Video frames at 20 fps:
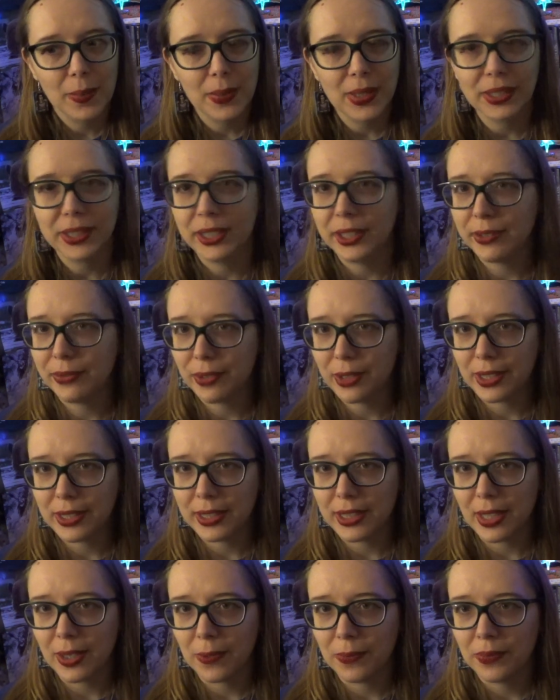Betsy's
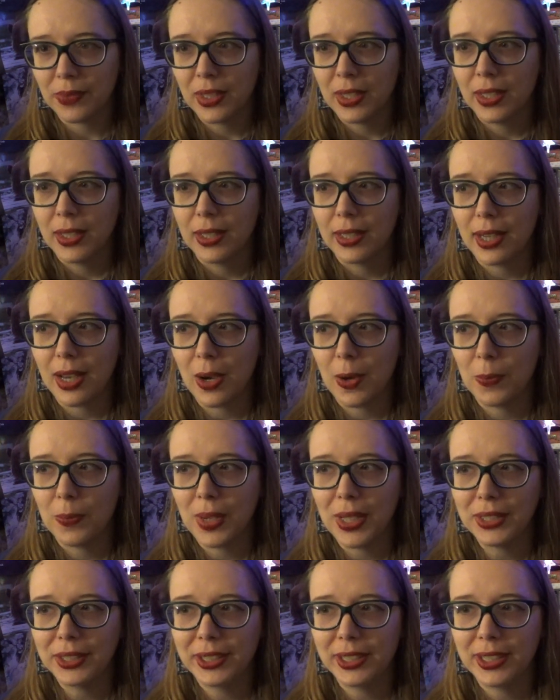freaked out. Now,
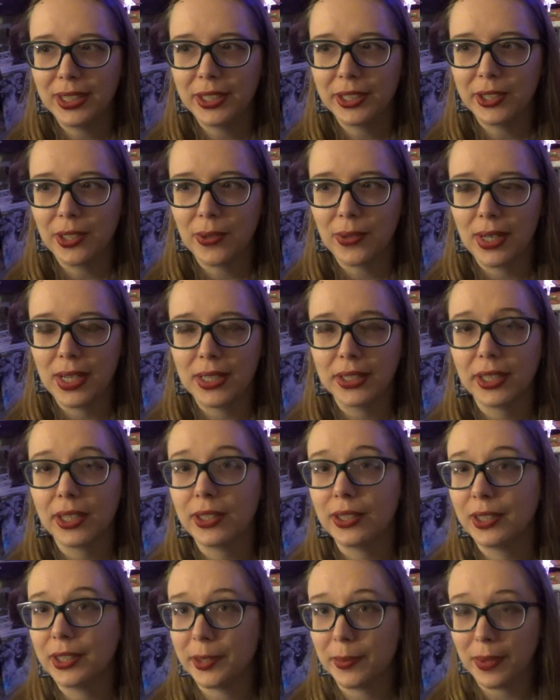Betsy is known as
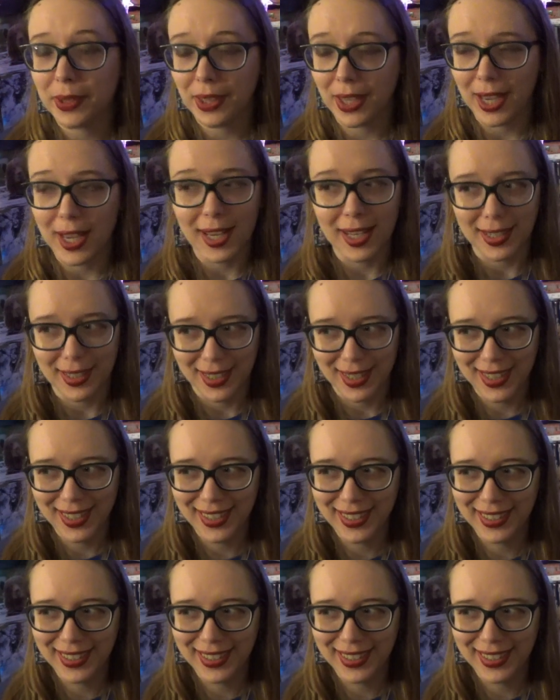Elizabeth Ann